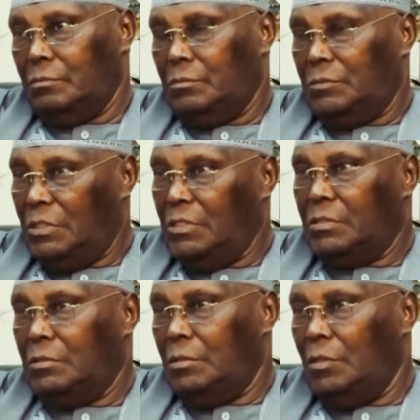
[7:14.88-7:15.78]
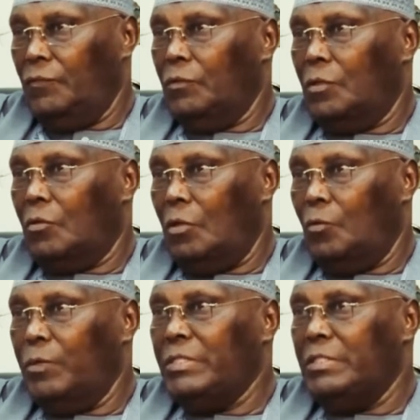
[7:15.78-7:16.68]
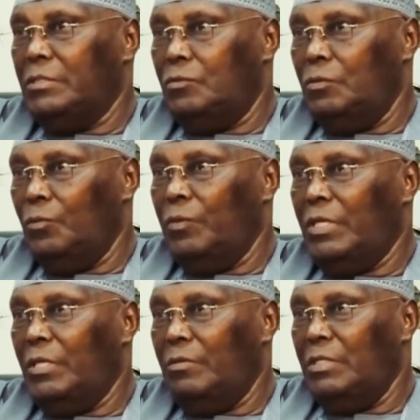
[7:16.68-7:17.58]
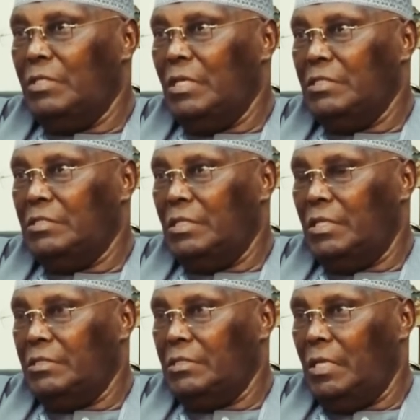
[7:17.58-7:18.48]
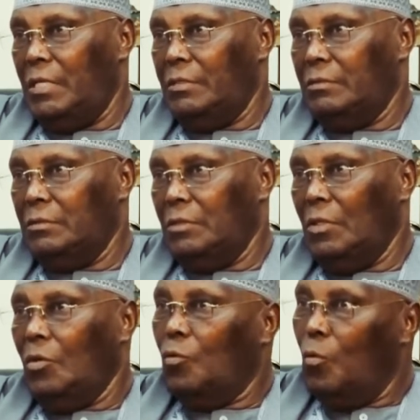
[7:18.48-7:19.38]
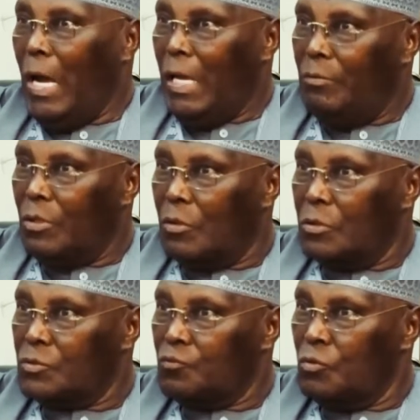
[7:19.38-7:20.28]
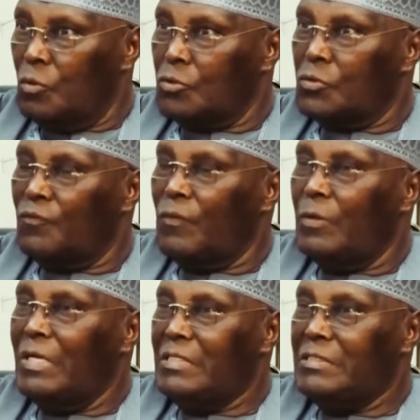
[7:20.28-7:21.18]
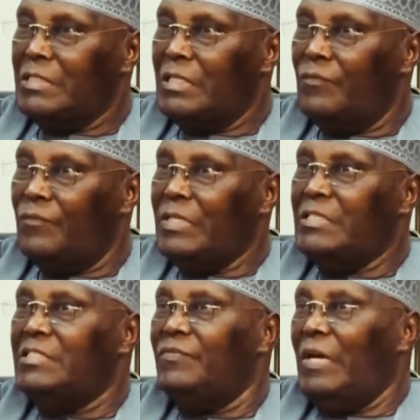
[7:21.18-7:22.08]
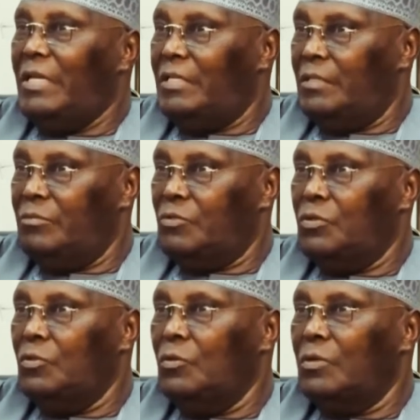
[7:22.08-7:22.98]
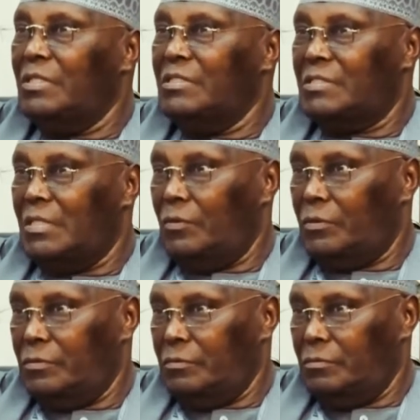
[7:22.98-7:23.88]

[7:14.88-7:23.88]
This, if you recall, we did when we came in 1999. Why? Because we also found Nigeria very divided between North and South.